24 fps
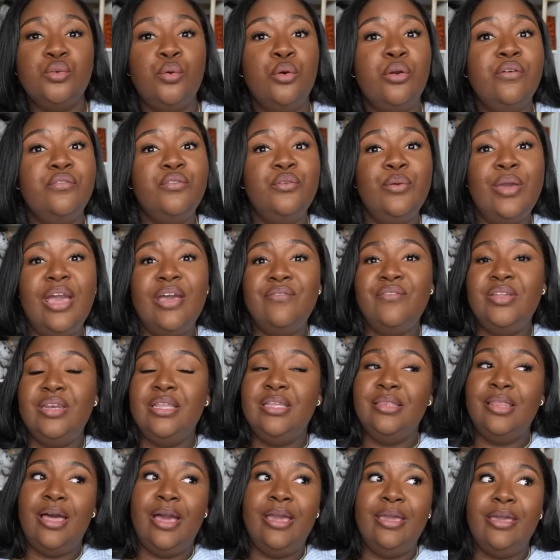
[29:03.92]
or if you have
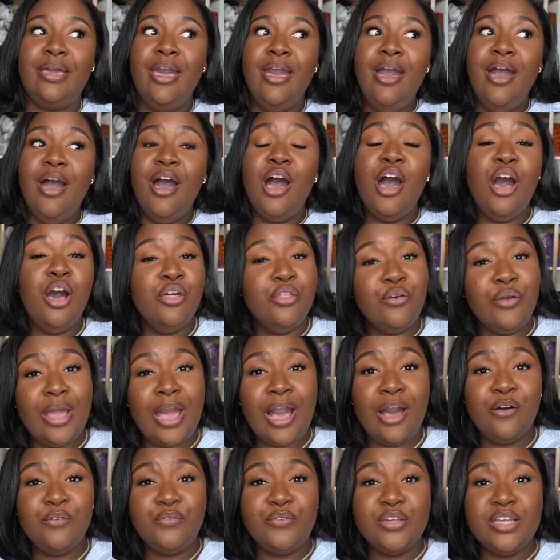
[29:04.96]
any like other
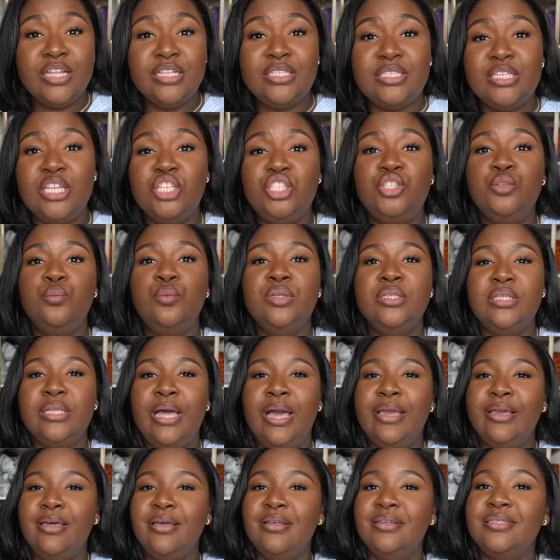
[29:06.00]
outfits that you would
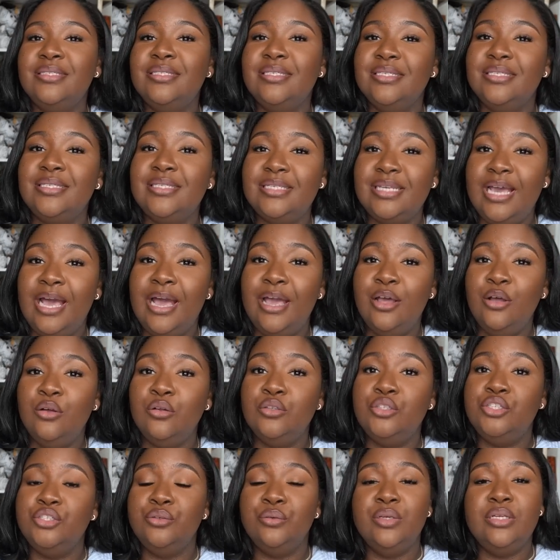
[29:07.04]
like us to
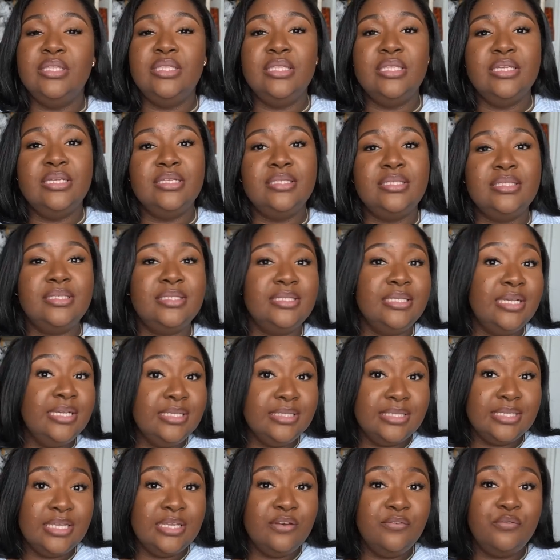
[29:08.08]
style during this
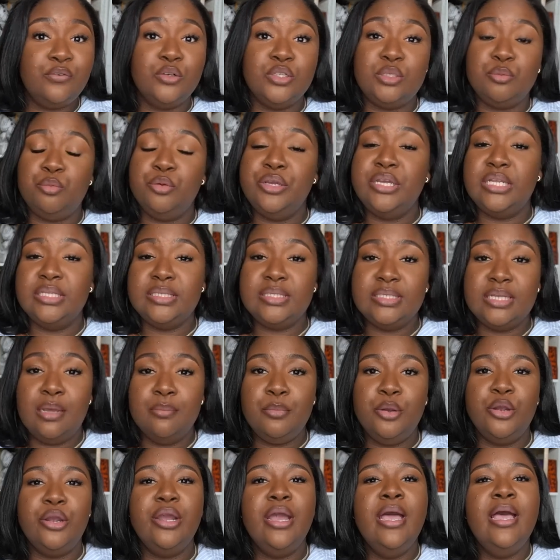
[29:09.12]
season for spring and
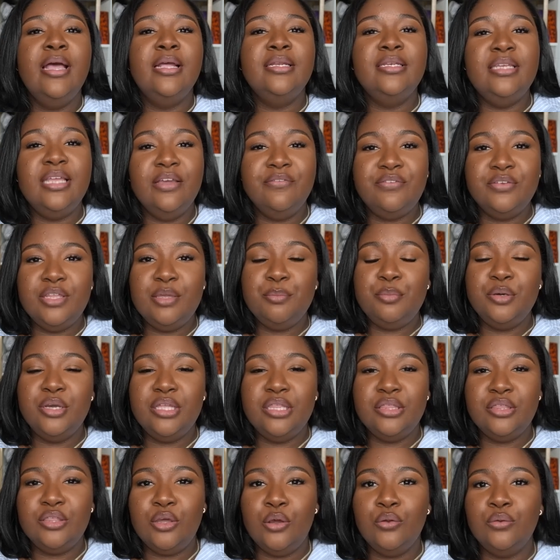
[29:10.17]
summer, definitely
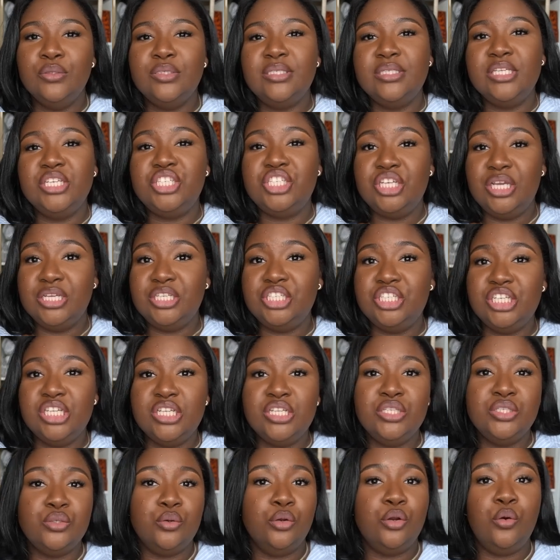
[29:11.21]
put those
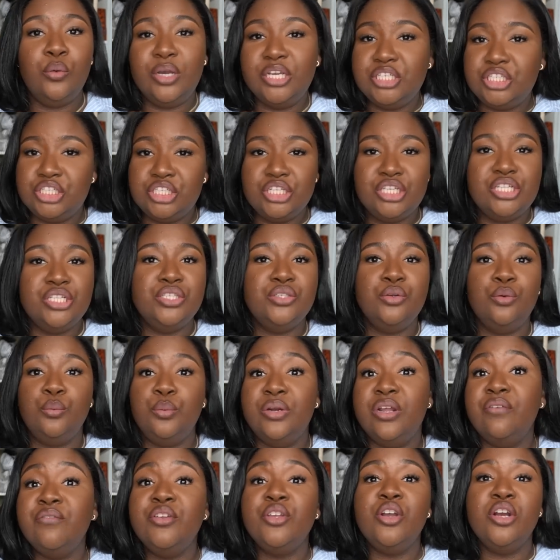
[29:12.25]
suggestions or questions or
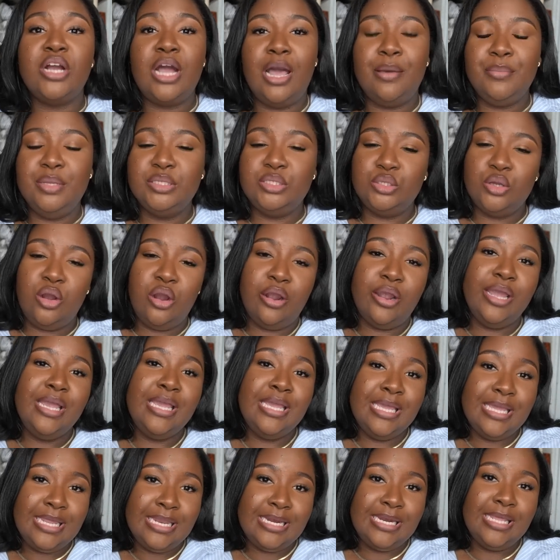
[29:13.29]
whatever your comments are
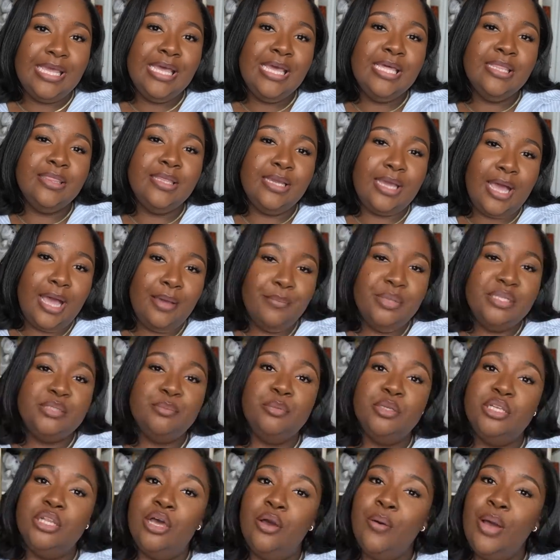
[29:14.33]
in the comments
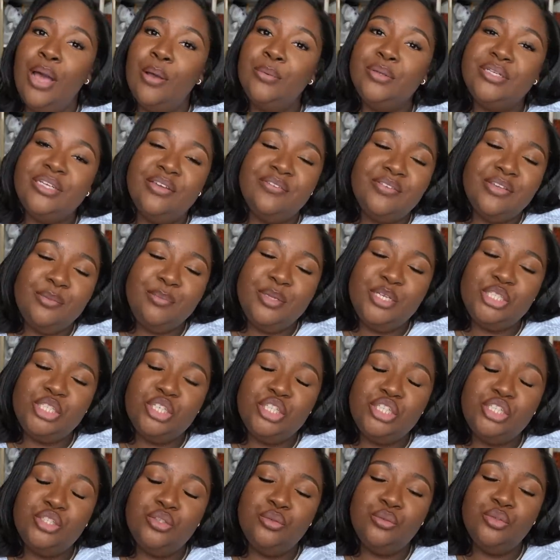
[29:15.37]
below. I will definitely be
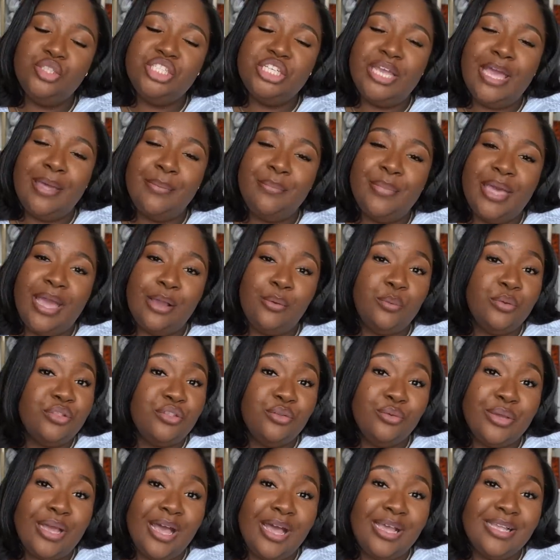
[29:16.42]
sure to chat back with
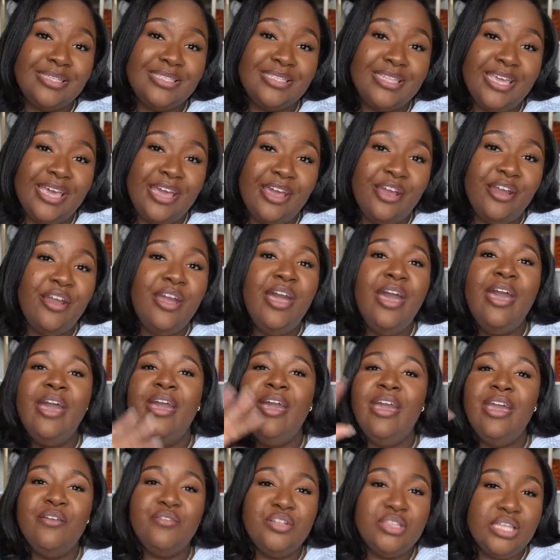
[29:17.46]
you guys there.
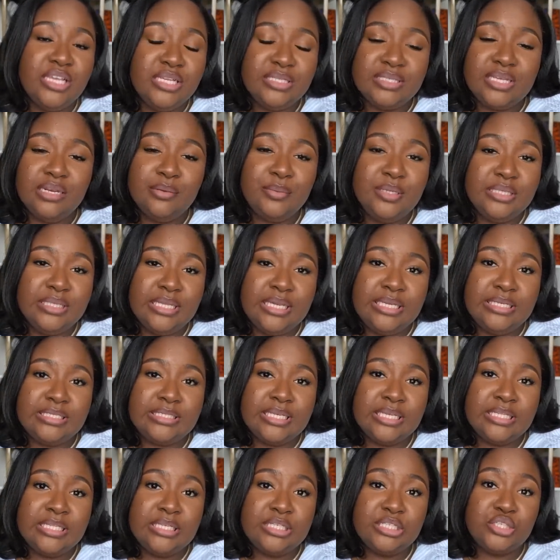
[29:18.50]
Everything is going to be
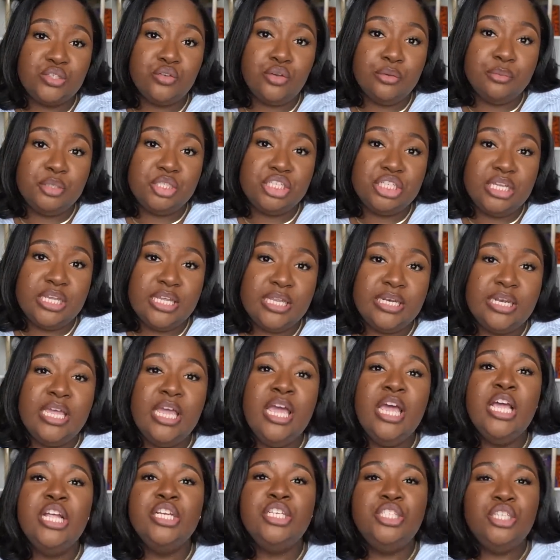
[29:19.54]
linked in the description.
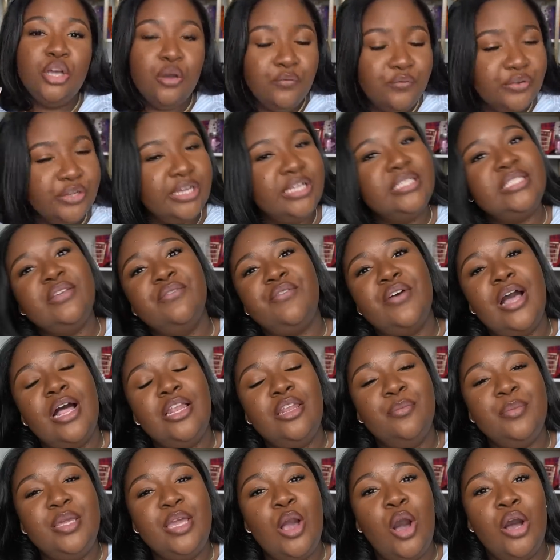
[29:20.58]
Don't forget to
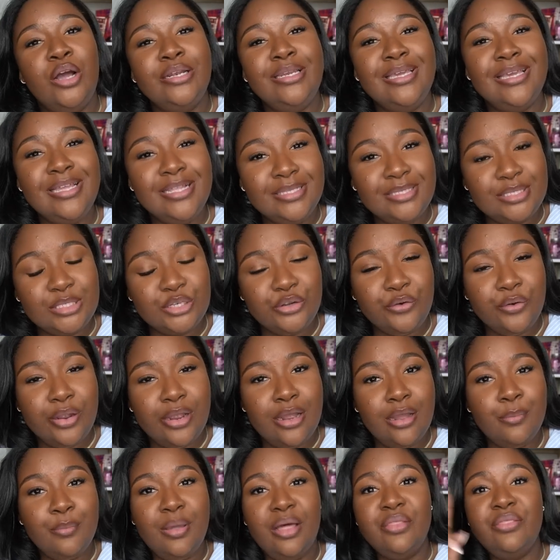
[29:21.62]
follow me on
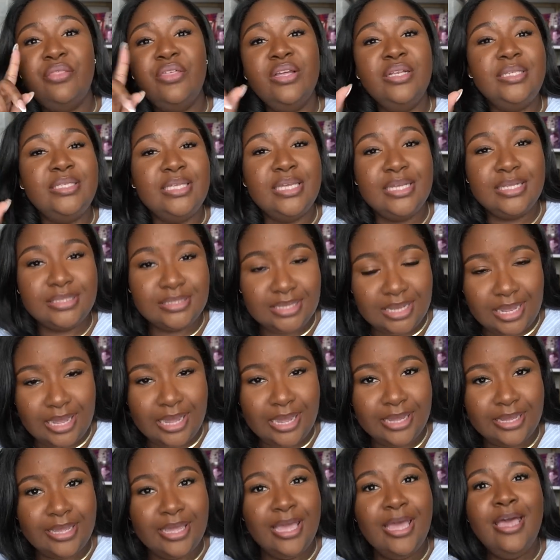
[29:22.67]
Instagram, the
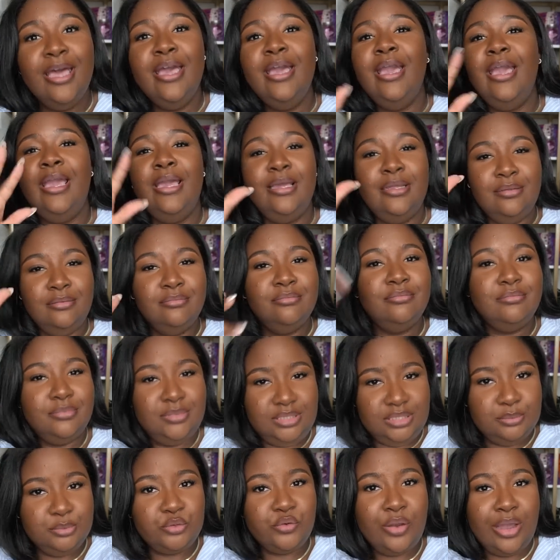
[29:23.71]
TikTok, and
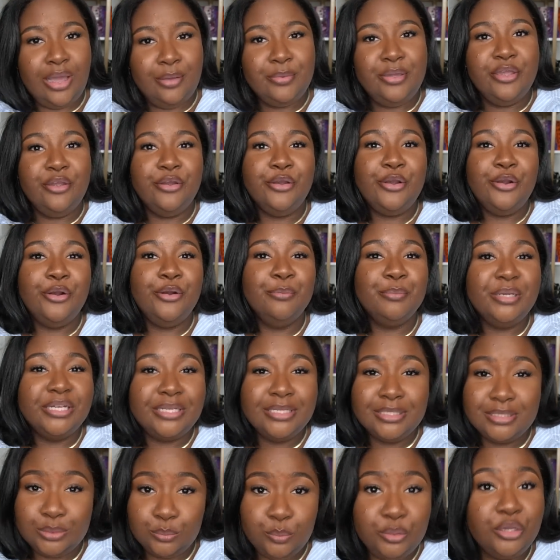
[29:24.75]
subscribe here, girl,
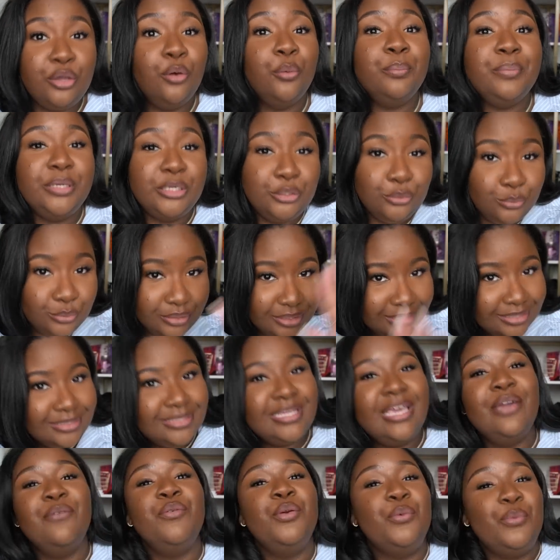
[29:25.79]
because we're gonna be doing this
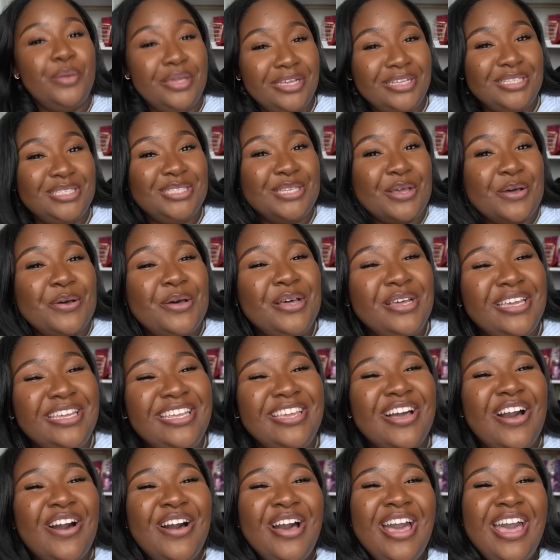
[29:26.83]
every week. So
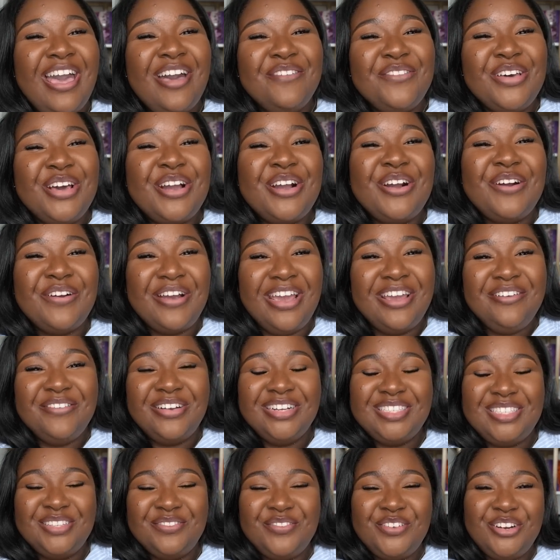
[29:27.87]
y'all have a great
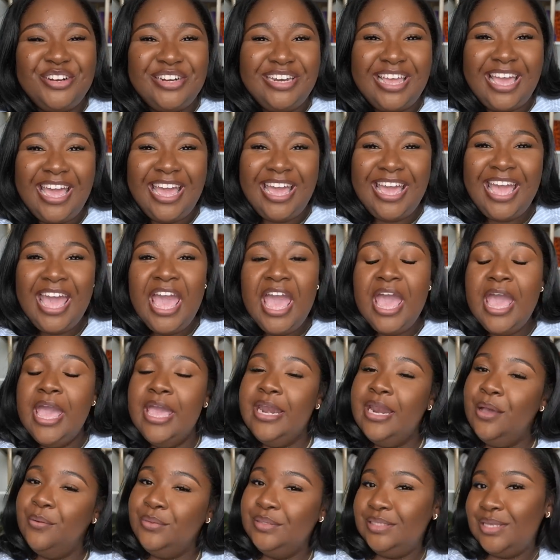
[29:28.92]
rest of your day,
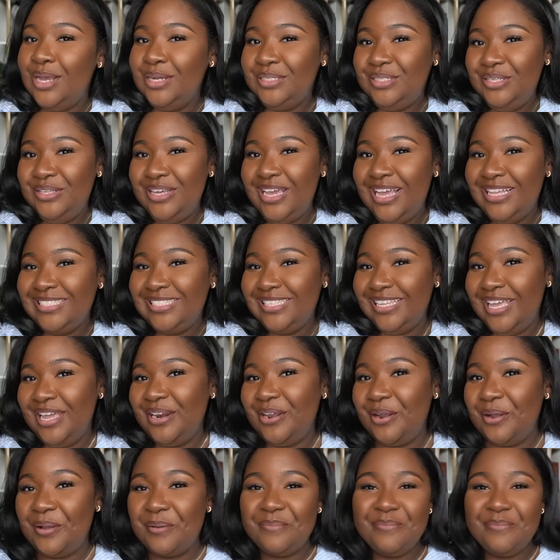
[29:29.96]
and I will talk to you guys later.